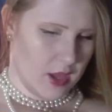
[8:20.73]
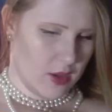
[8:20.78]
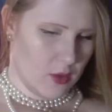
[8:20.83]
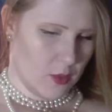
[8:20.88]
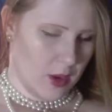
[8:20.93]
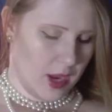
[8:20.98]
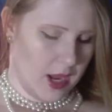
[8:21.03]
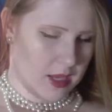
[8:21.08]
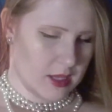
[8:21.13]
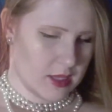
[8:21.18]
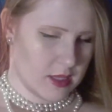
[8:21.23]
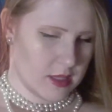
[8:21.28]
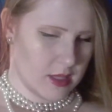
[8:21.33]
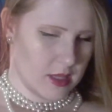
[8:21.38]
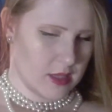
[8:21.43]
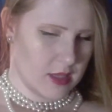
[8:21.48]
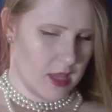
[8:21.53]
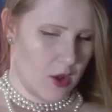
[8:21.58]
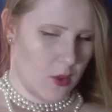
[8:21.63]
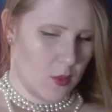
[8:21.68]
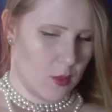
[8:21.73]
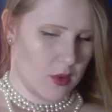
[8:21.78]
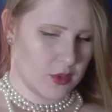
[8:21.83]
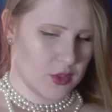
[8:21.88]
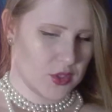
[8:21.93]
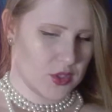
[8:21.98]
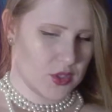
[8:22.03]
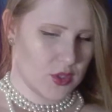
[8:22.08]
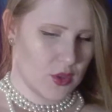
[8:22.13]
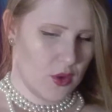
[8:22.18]
grace that thou wilt
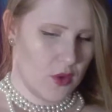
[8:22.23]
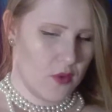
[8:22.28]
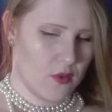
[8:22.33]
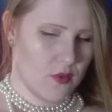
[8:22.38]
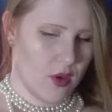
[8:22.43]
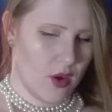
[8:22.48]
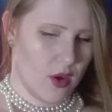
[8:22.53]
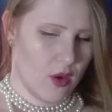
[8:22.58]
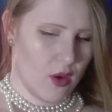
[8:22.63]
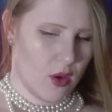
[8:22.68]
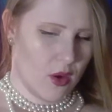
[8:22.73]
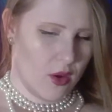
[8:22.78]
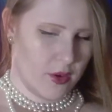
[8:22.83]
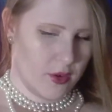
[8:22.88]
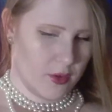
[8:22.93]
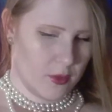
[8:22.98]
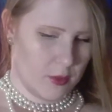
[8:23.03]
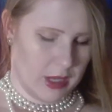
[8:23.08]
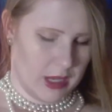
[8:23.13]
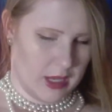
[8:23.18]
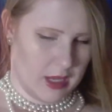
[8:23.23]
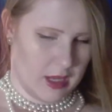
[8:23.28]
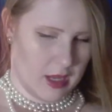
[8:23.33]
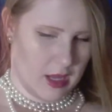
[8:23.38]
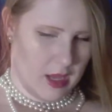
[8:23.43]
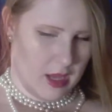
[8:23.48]
so far honour me